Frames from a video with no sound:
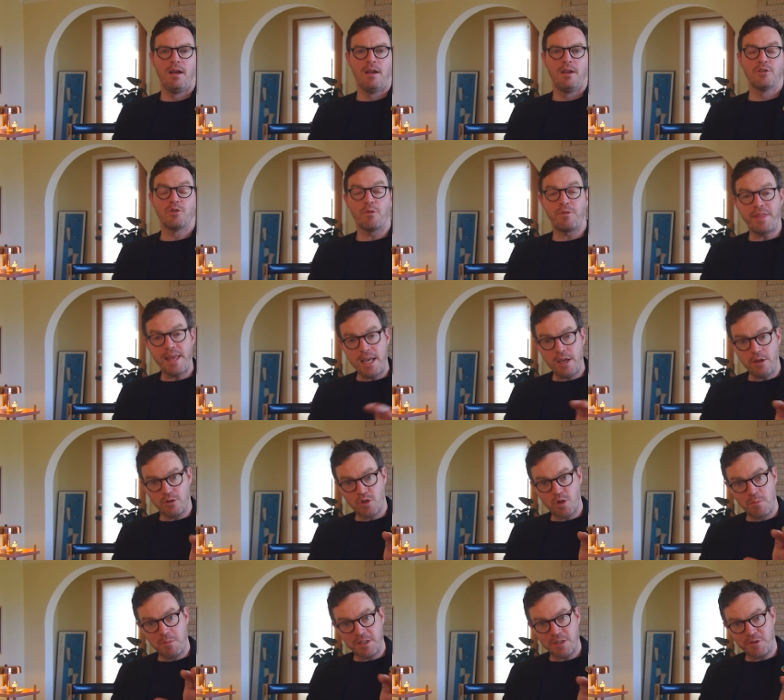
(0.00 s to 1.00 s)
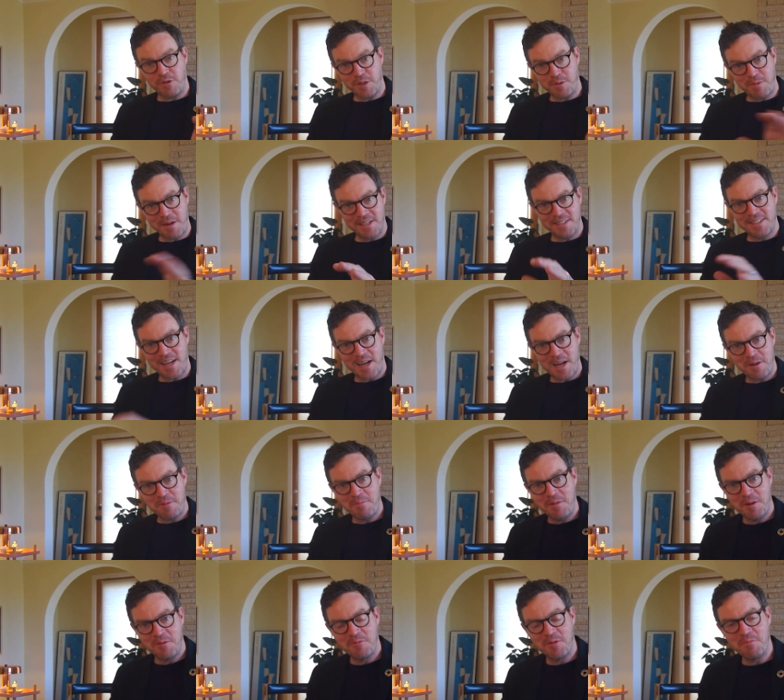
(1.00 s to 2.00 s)
So thank you so much for spending time
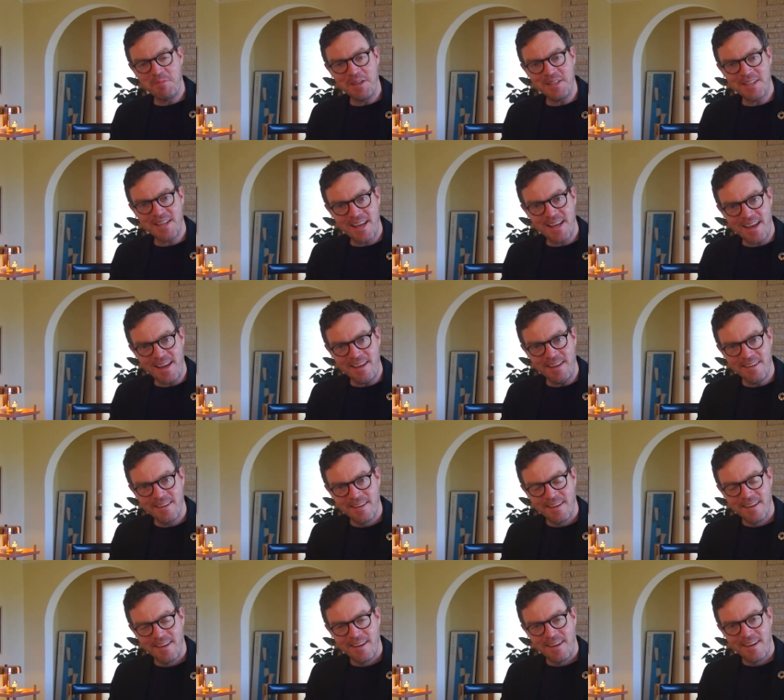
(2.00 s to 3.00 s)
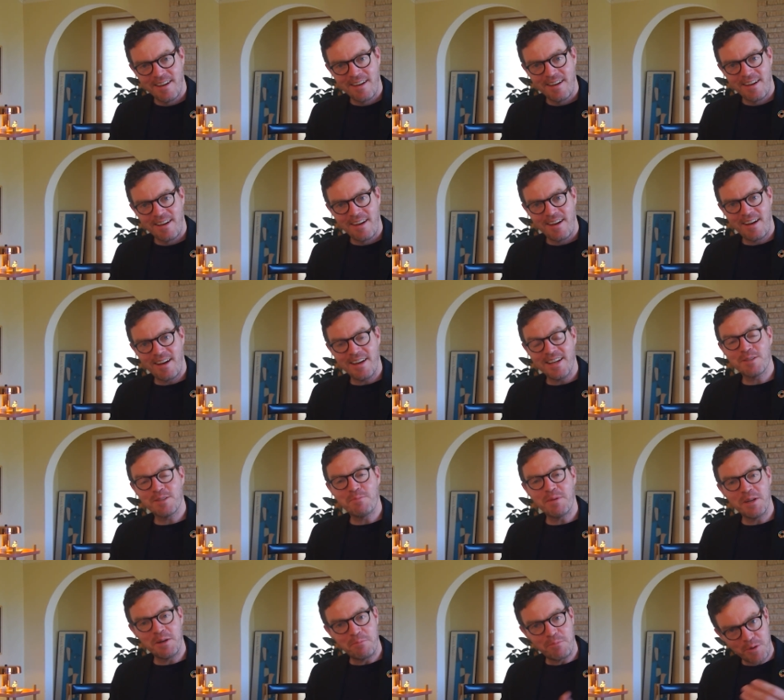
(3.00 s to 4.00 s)
with me today. It's
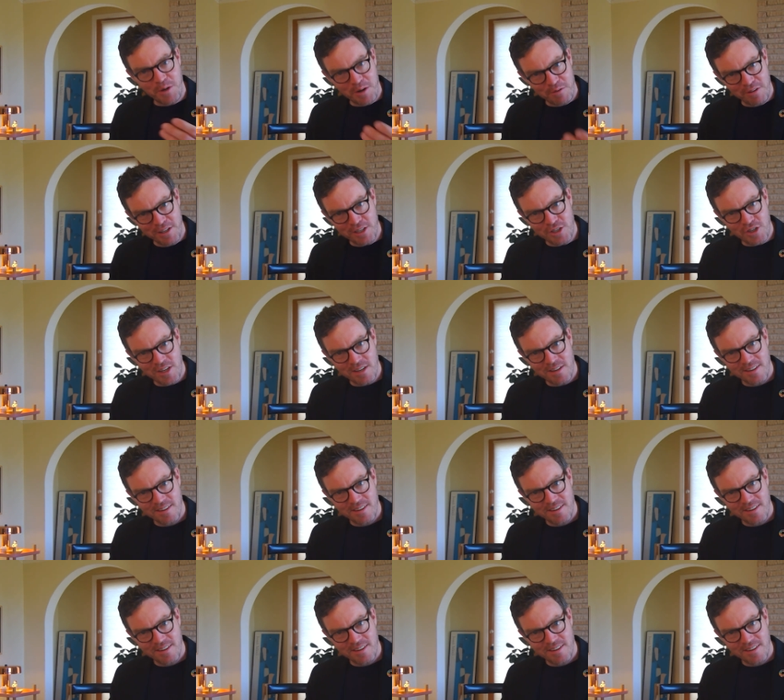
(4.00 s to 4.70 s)
been a privilege,